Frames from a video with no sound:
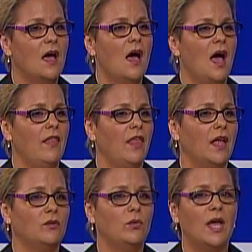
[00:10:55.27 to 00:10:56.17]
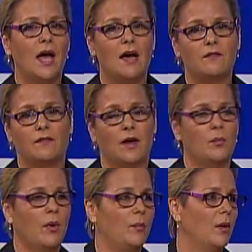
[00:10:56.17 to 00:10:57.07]
and then we have
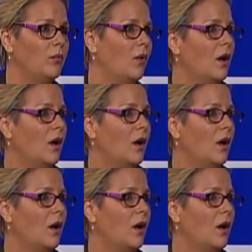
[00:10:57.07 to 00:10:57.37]
Papa Bua,